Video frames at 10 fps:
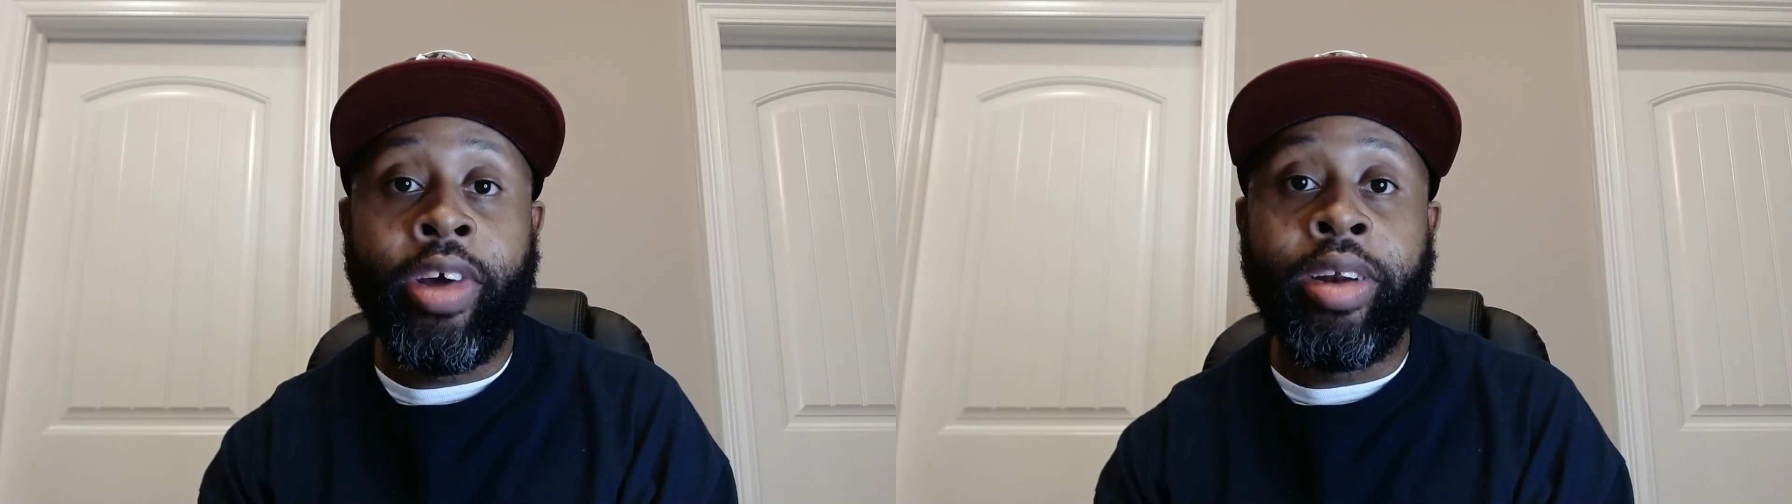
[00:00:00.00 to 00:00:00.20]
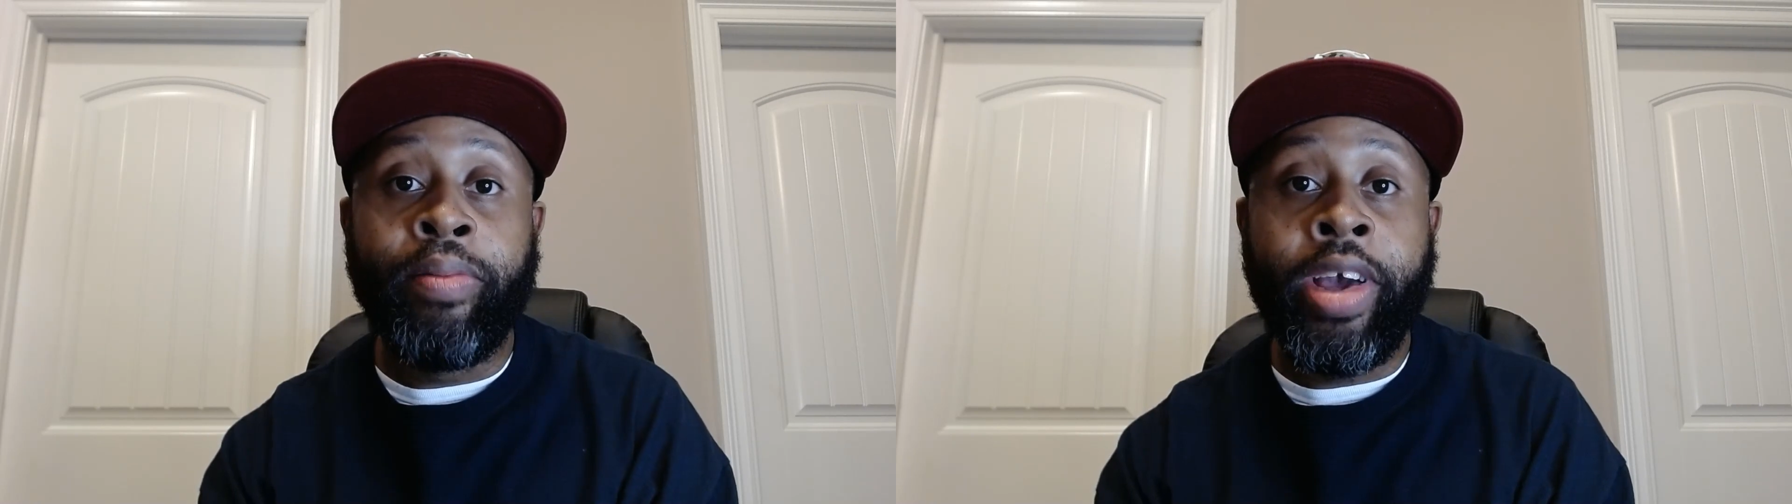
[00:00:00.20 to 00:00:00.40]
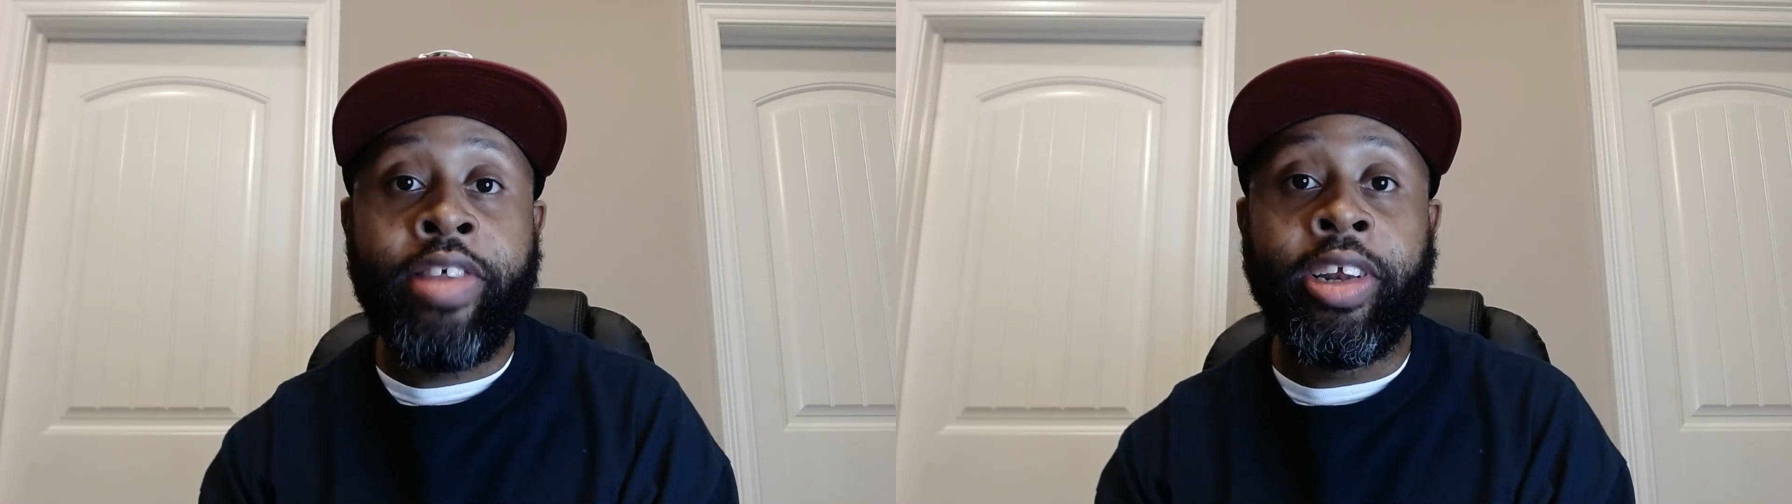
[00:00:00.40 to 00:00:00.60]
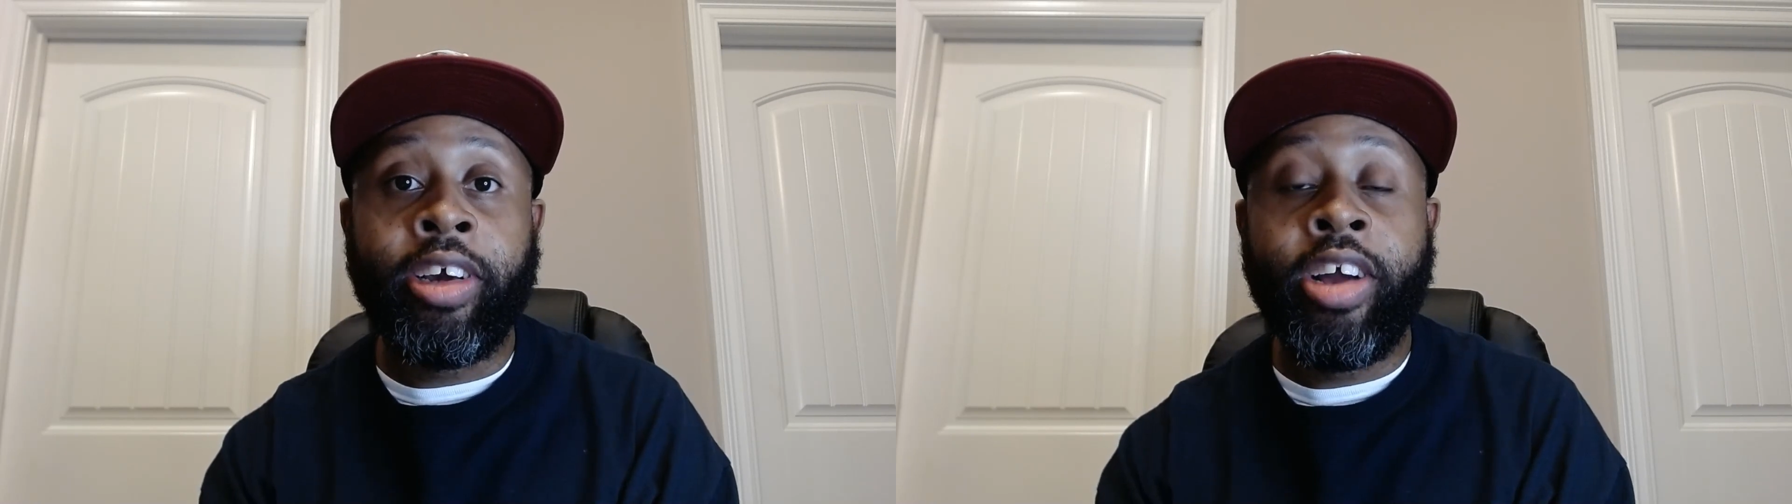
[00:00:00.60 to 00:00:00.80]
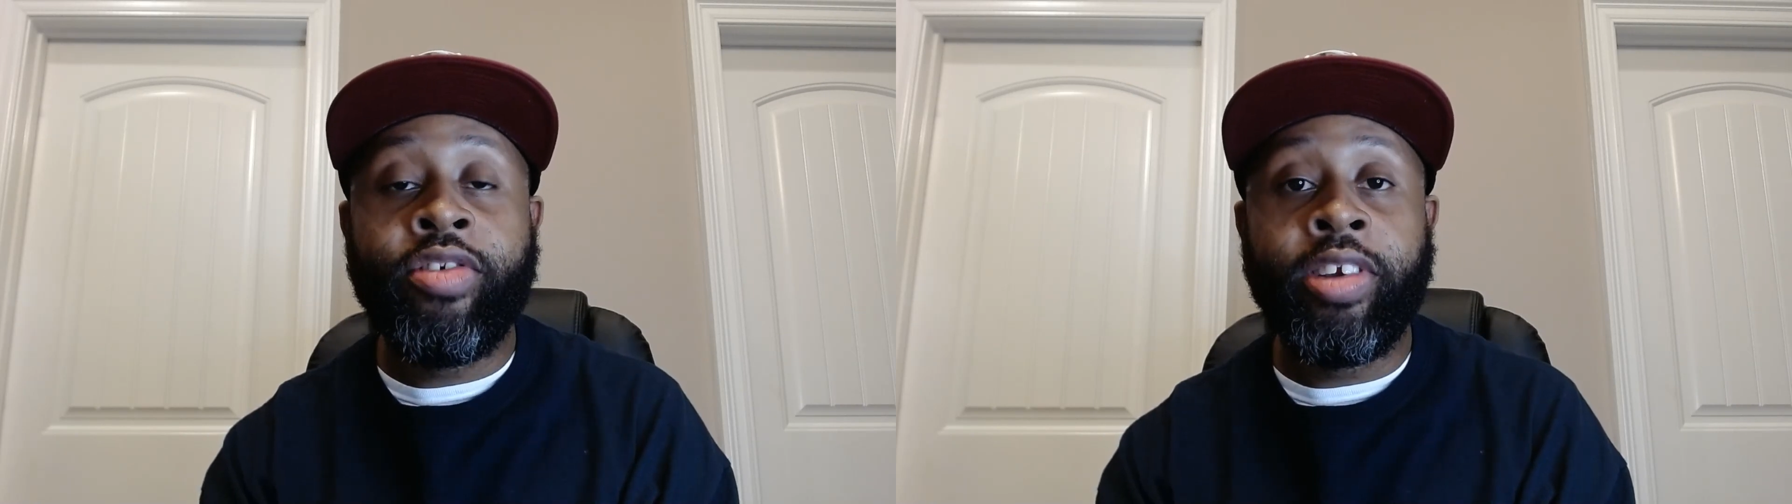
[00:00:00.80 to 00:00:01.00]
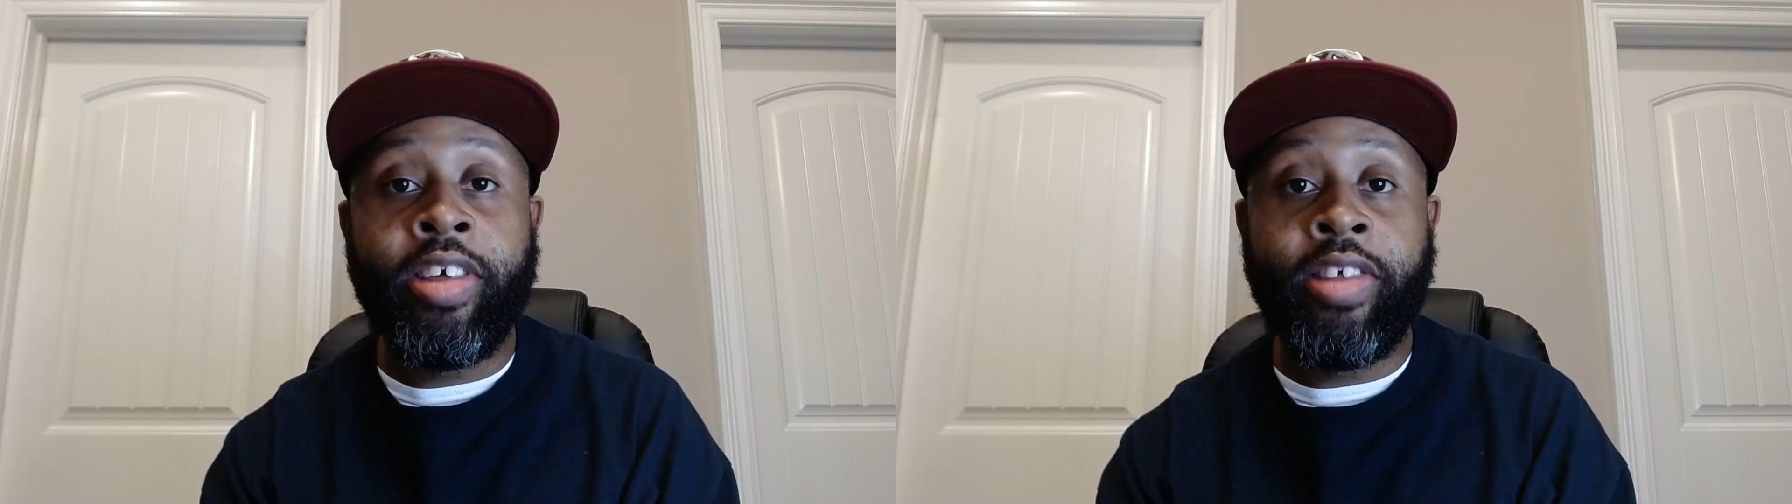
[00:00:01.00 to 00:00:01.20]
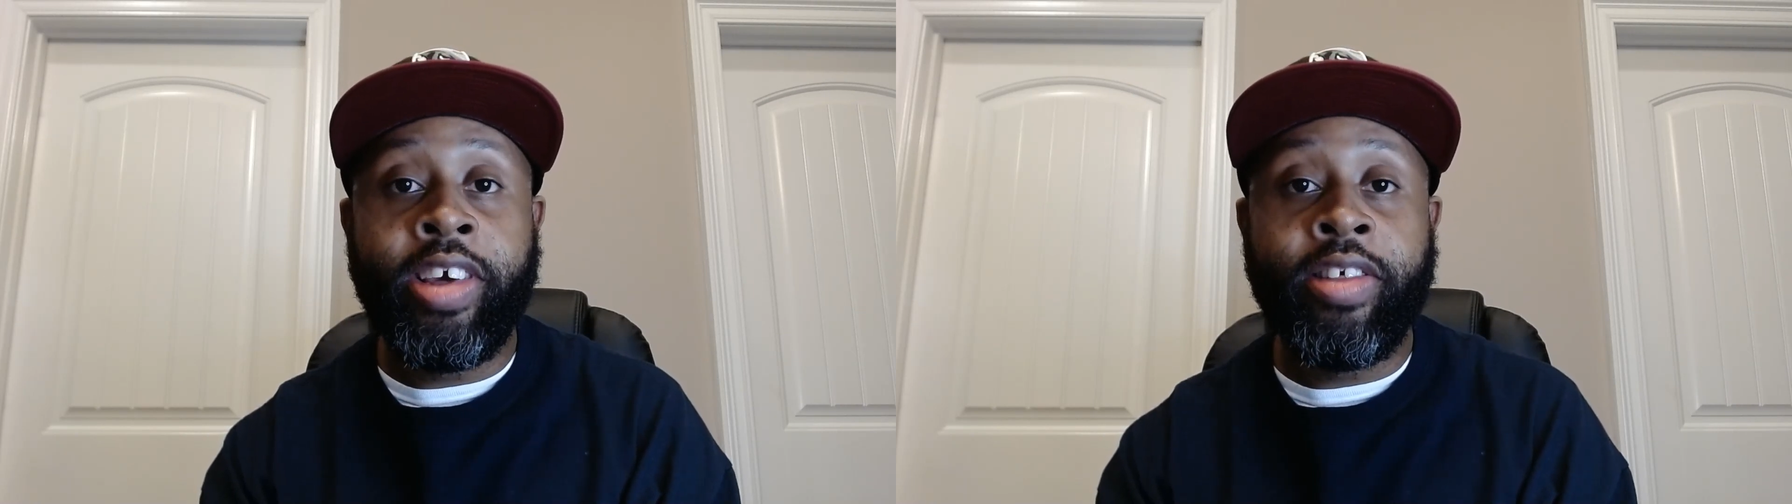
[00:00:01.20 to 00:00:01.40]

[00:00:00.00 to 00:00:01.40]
the best in the country this season.